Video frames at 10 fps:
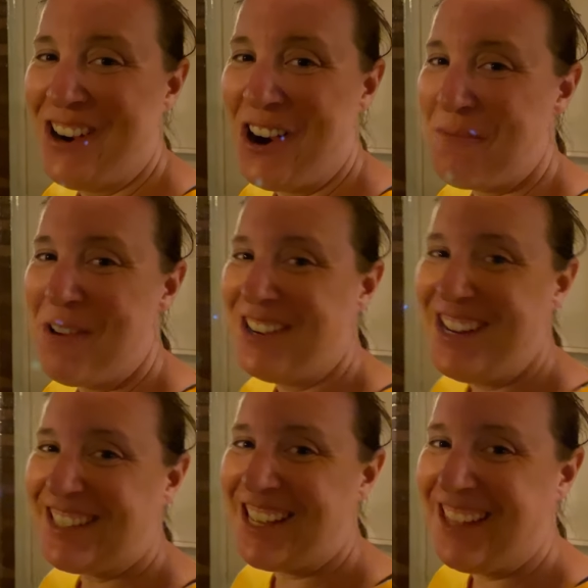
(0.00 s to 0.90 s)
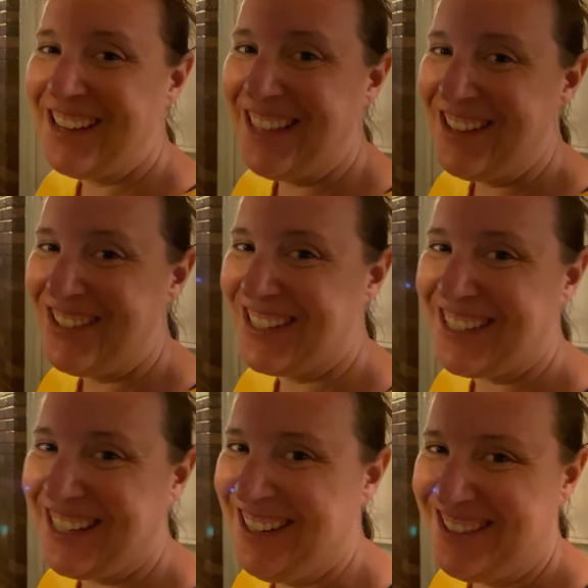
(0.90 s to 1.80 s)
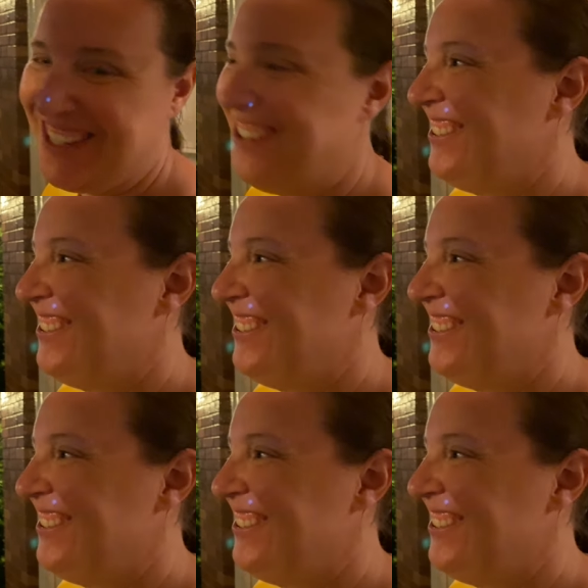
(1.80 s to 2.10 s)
harmonious. I, I think they just canceled.